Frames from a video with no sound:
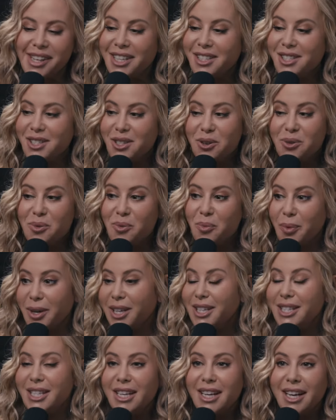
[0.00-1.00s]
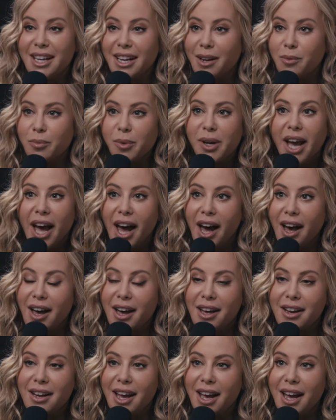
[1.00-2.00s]
So we did. And we
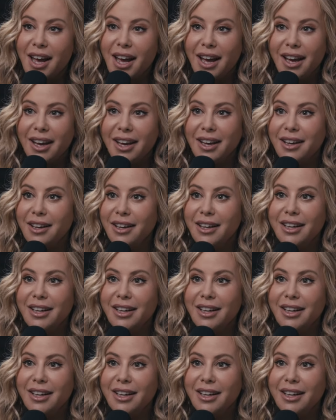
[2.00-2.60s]
had a